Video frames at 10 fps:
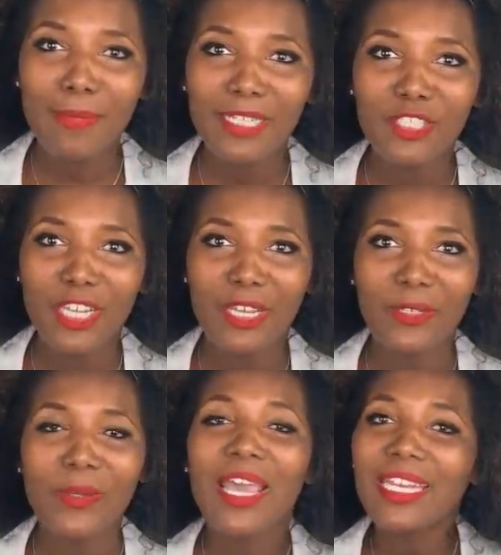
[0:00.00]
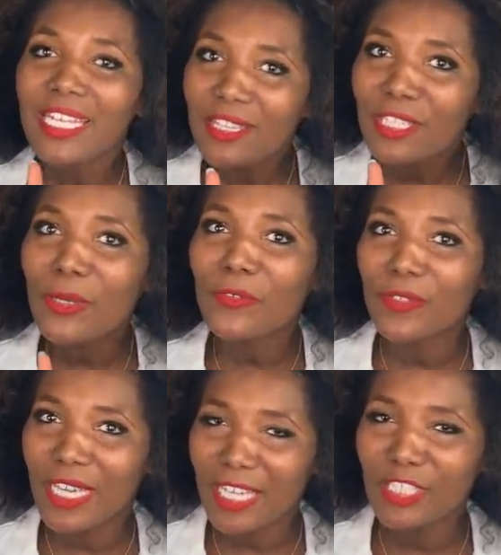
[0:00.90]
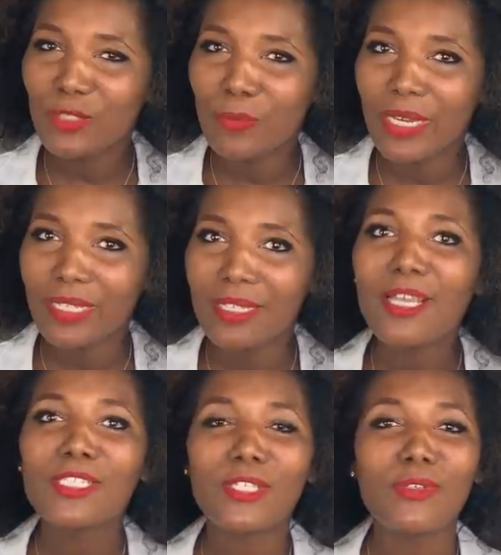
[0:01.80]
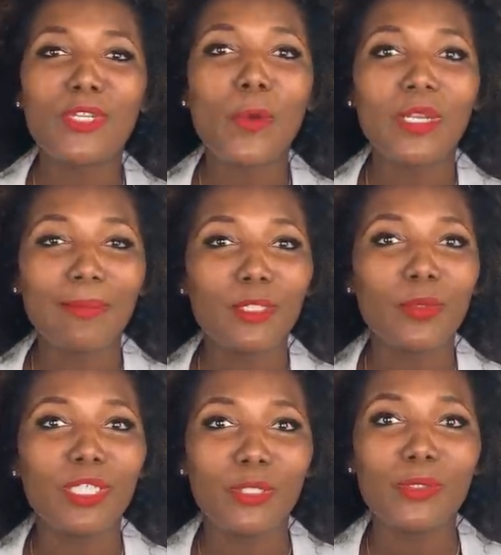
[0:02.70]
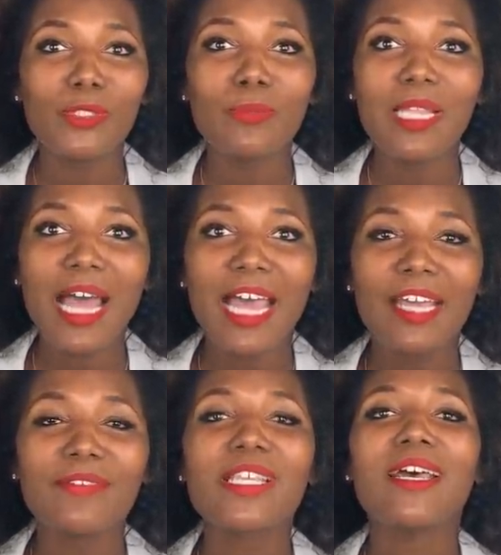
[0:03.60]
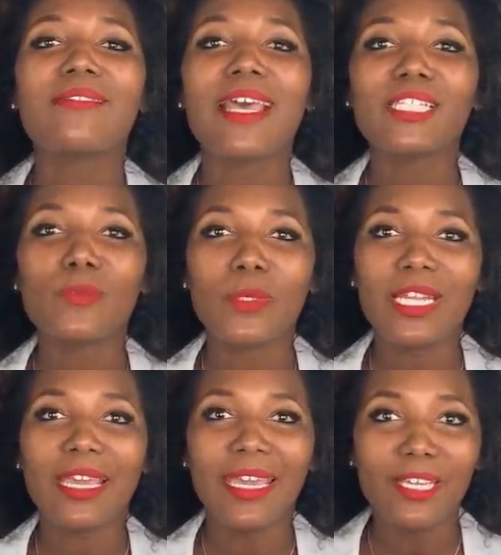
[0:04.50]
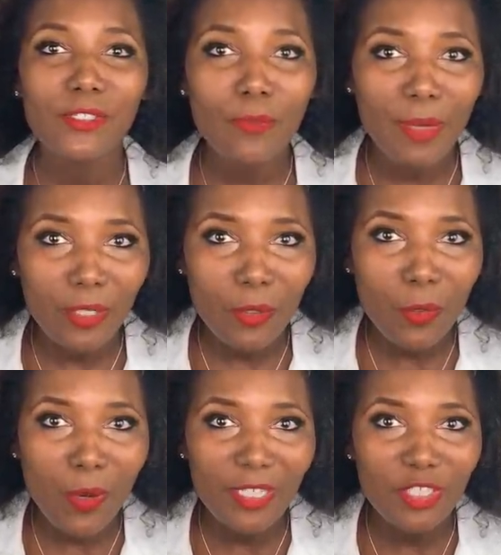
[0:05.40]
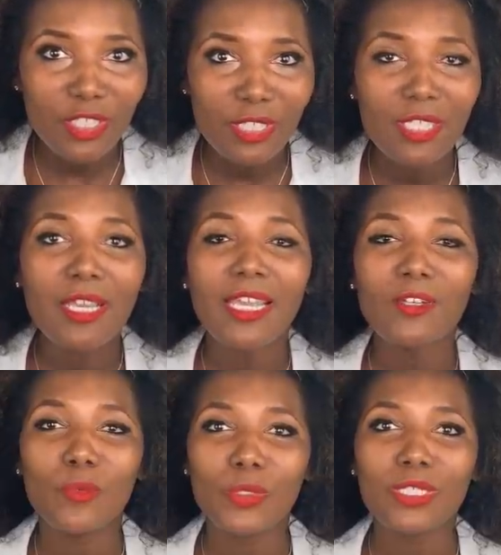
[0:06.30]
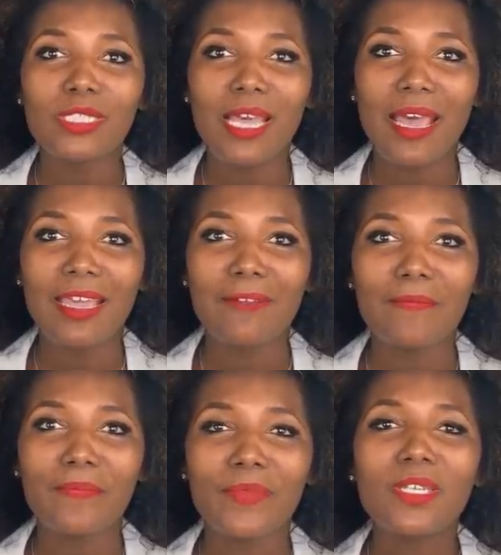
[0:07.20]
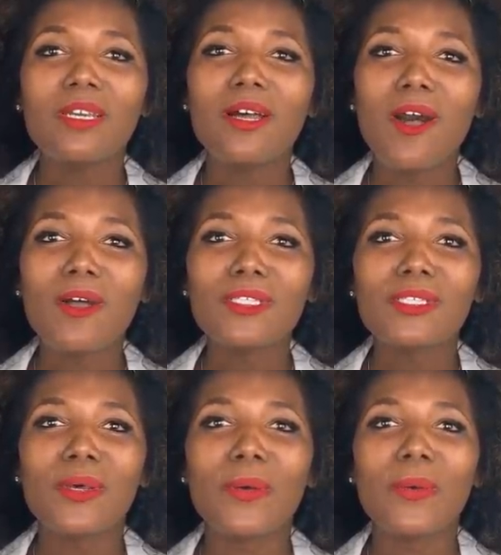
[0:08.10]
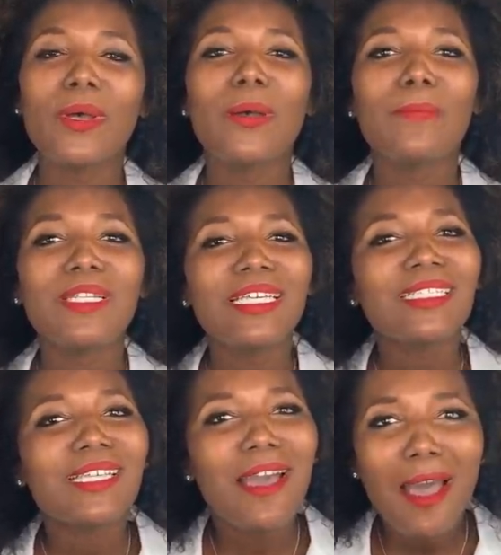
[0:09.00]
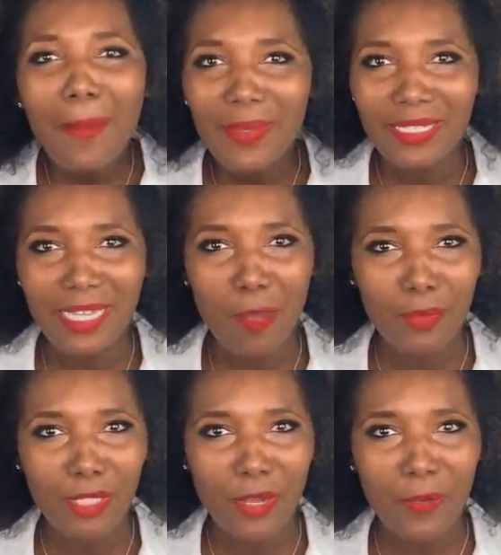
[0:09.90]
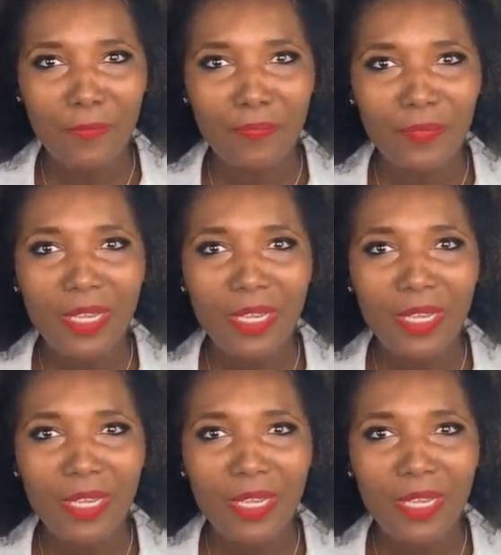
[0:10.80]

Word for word: to my channel and hit the notification button so you know when I'm doing YouTube Lives. That's when I answer medical questions in real time. Also, please comment down below.